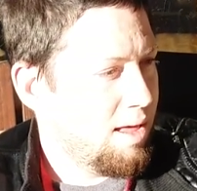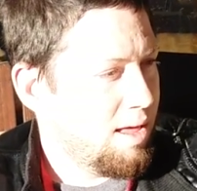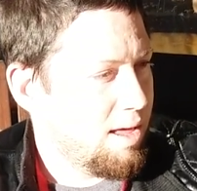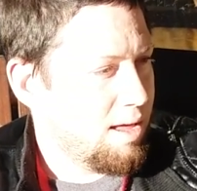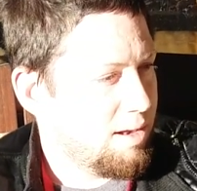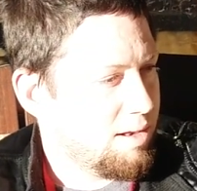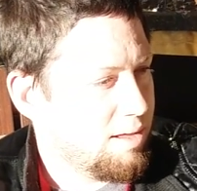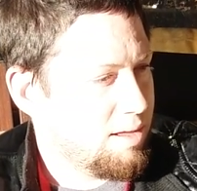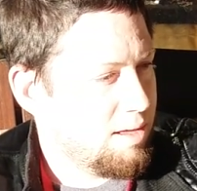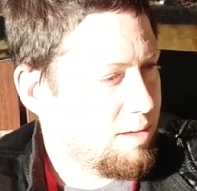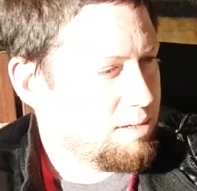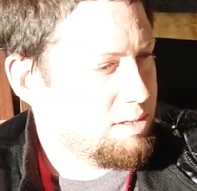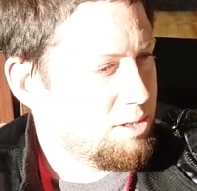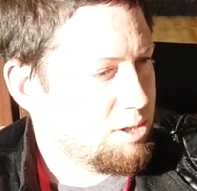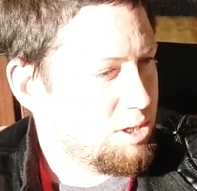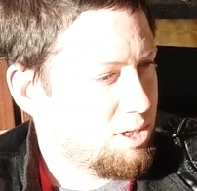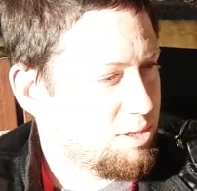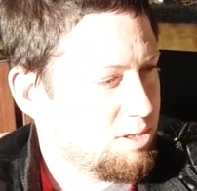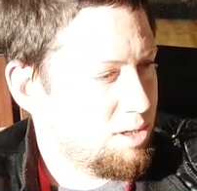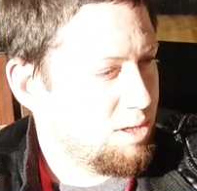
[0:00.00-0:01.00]
and he
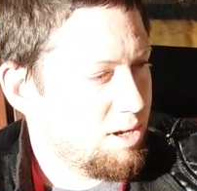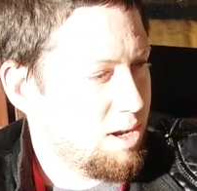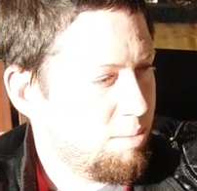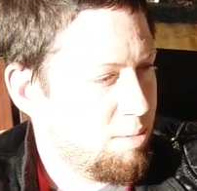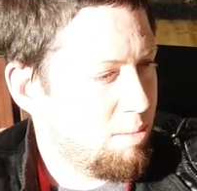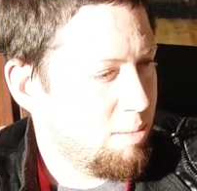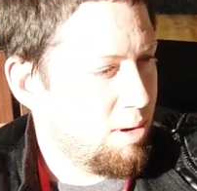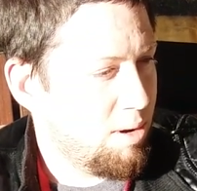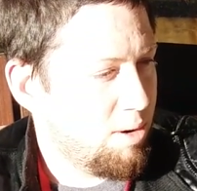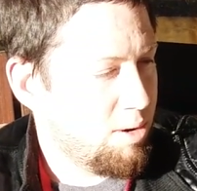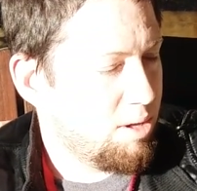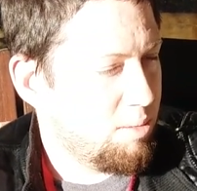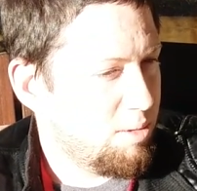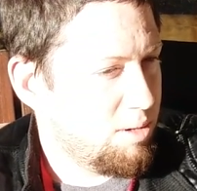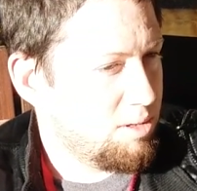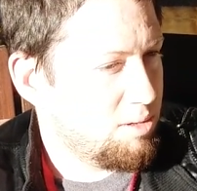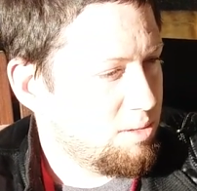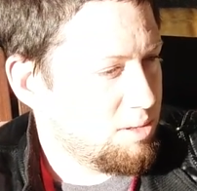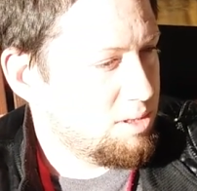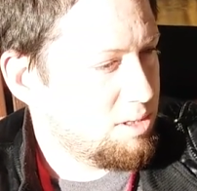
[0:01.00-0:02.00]
suggested that I put my
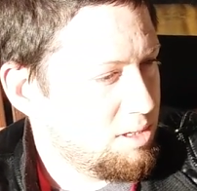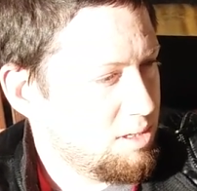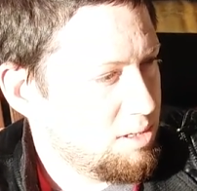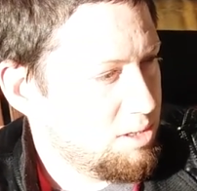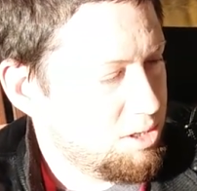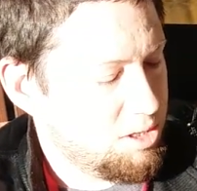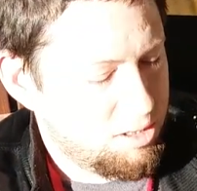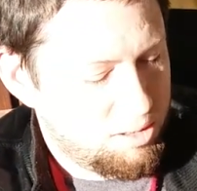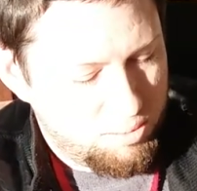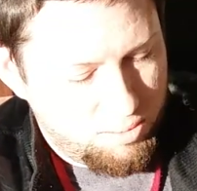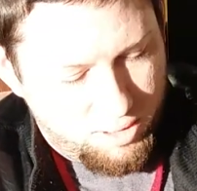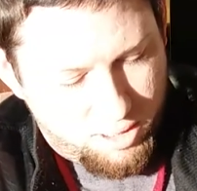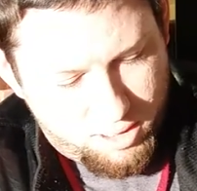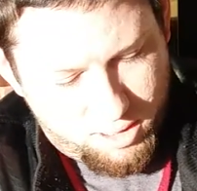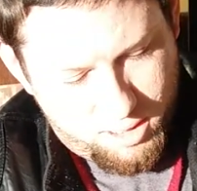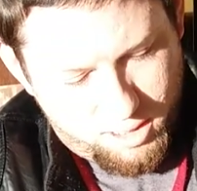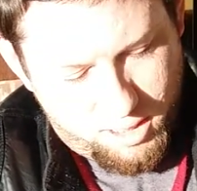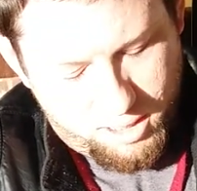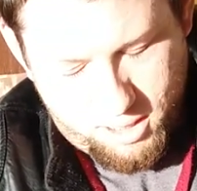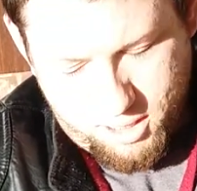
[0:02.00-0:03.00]
argument into a syllogism
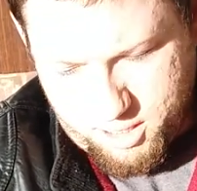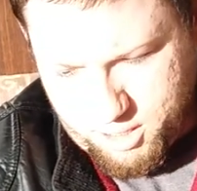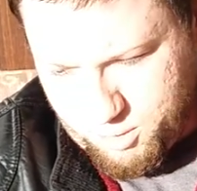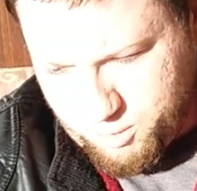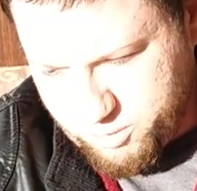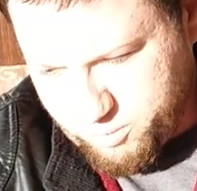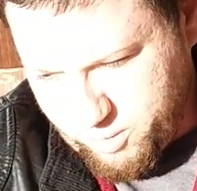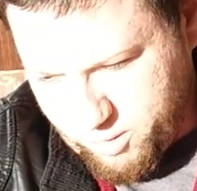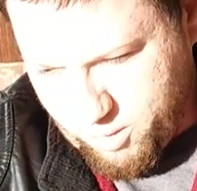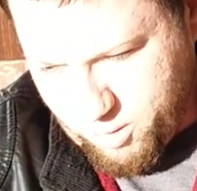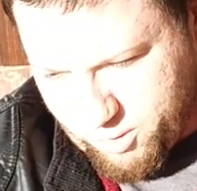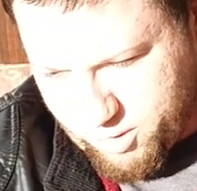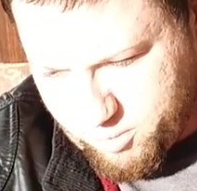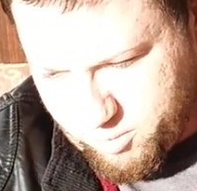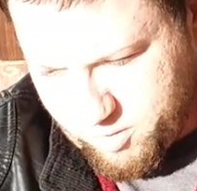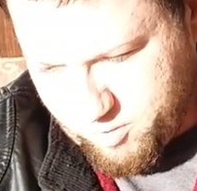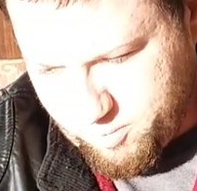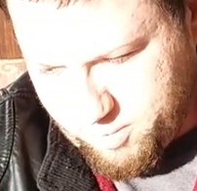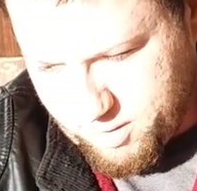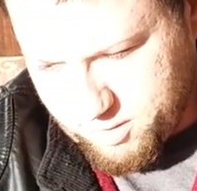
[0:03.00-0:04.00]
and accused my
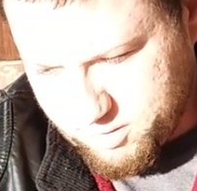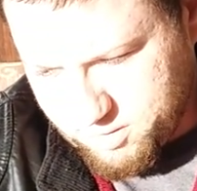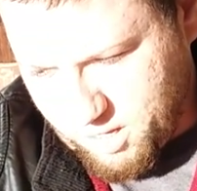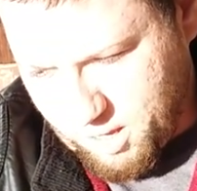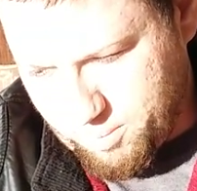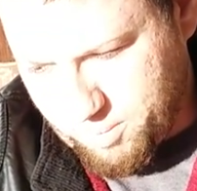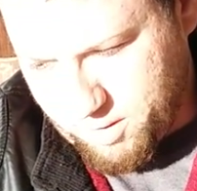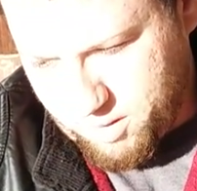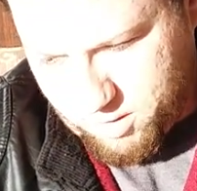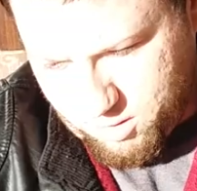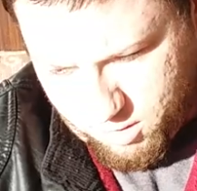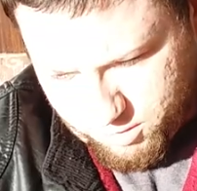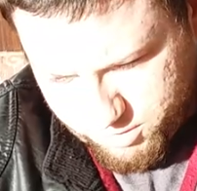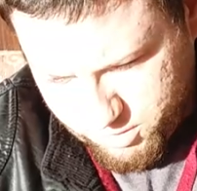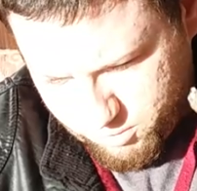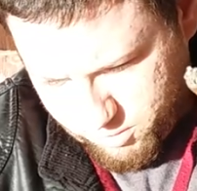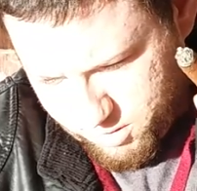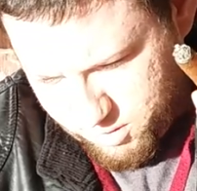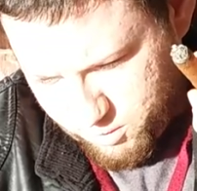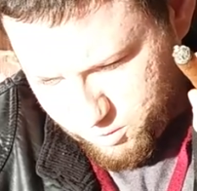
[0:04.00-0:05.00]
argument of being sloppy. He
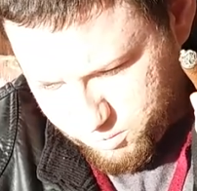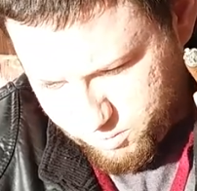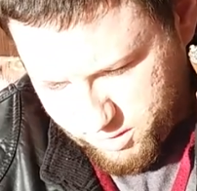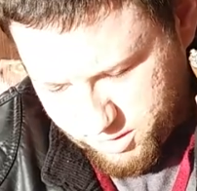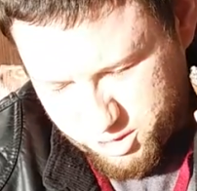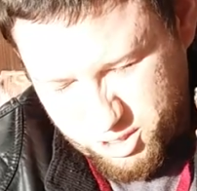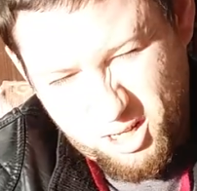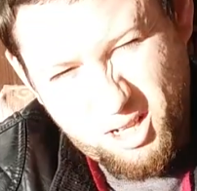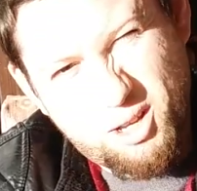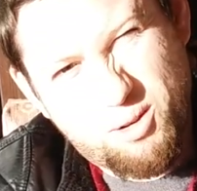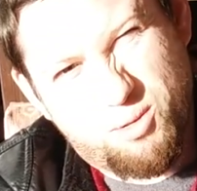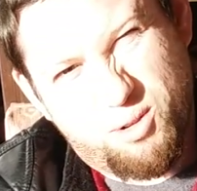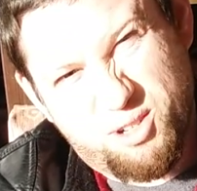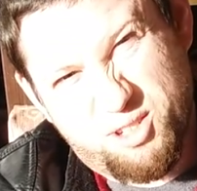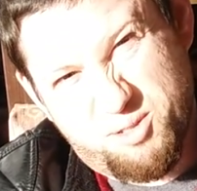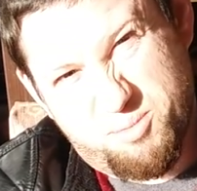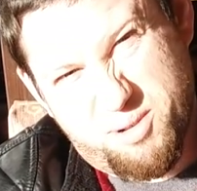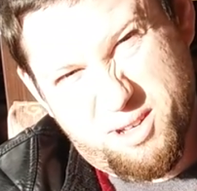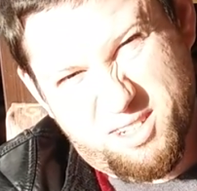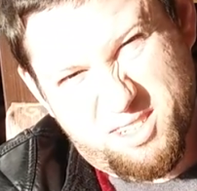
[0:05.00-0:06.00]
also accused my jelly
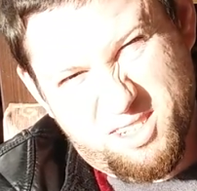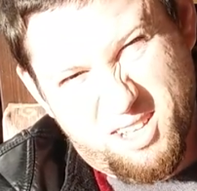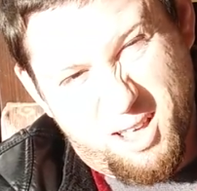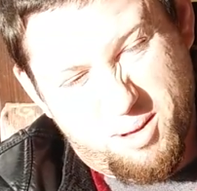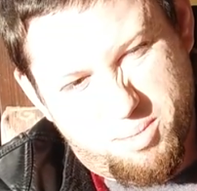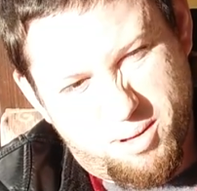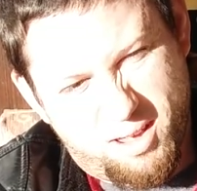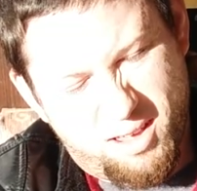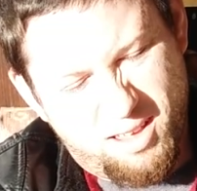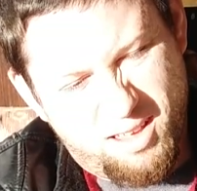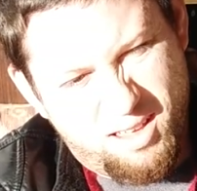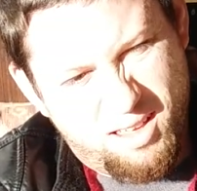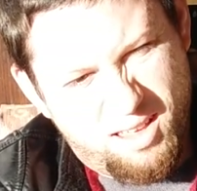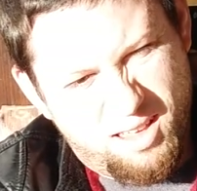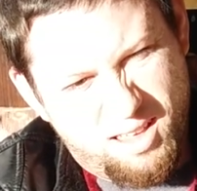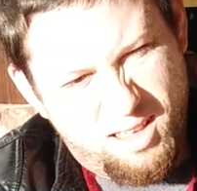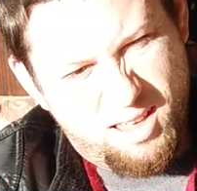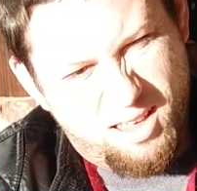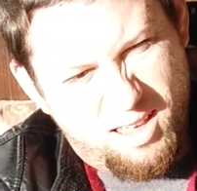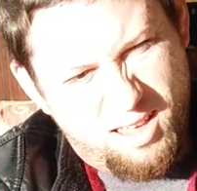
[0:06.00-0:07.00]
rolls of being sloppy,
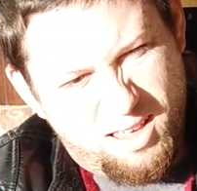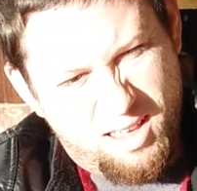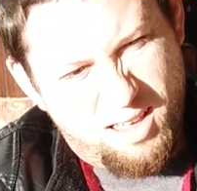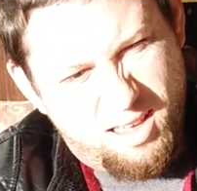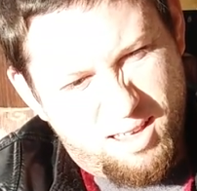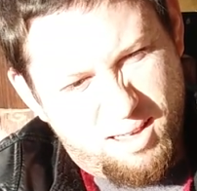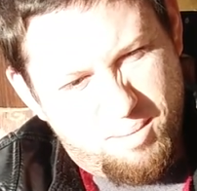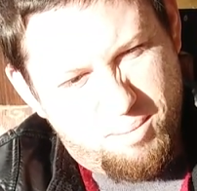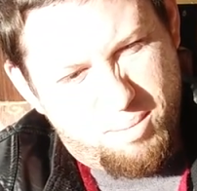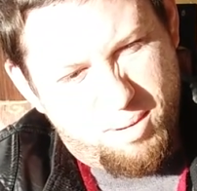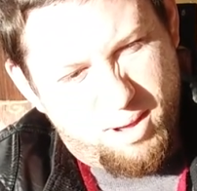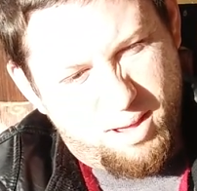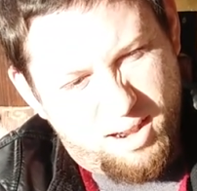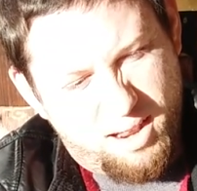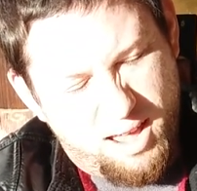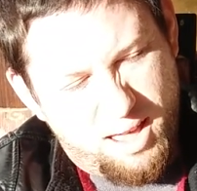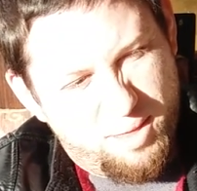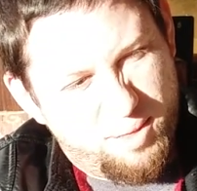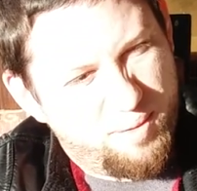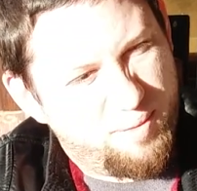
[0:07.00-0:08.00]

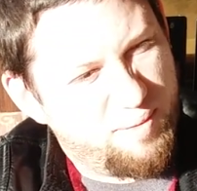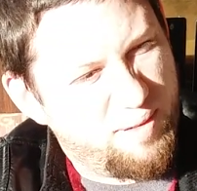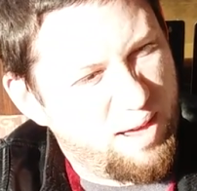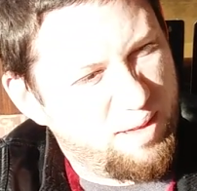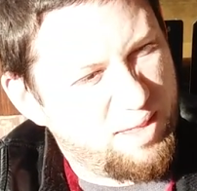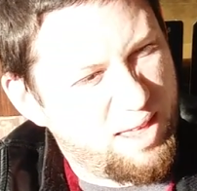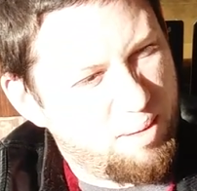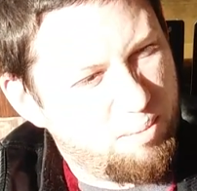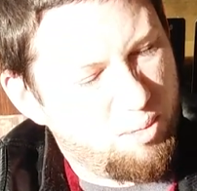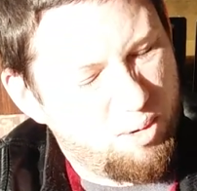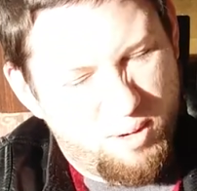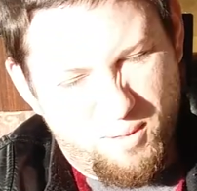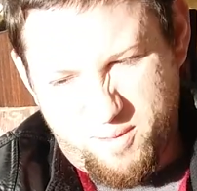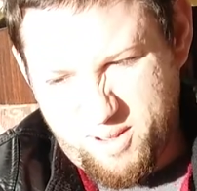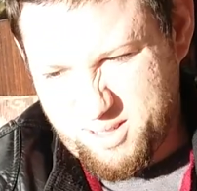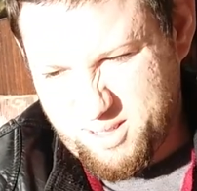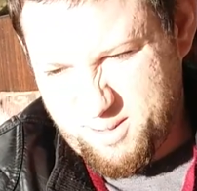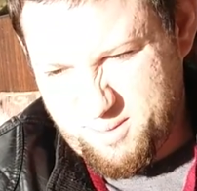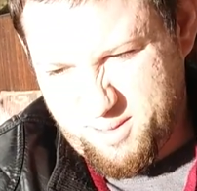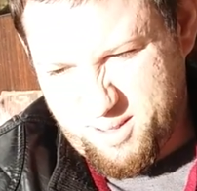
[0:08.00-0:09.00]
but I found that more
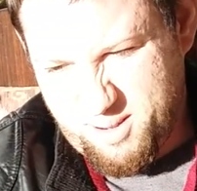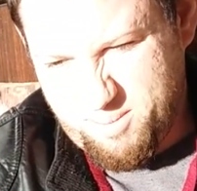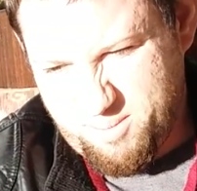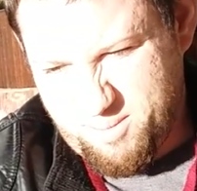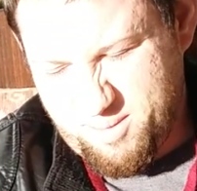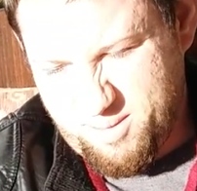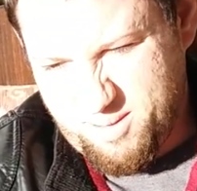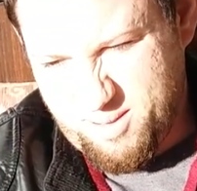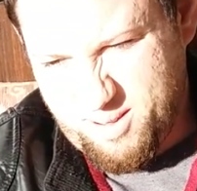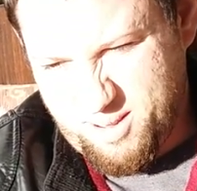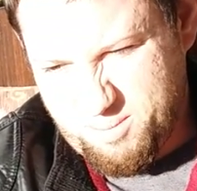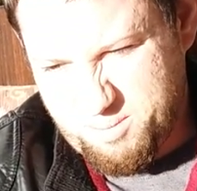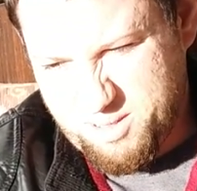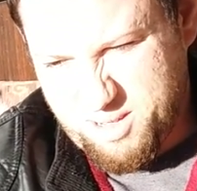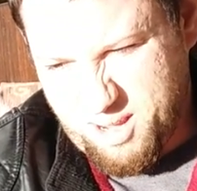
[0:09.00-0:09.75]
offensive than him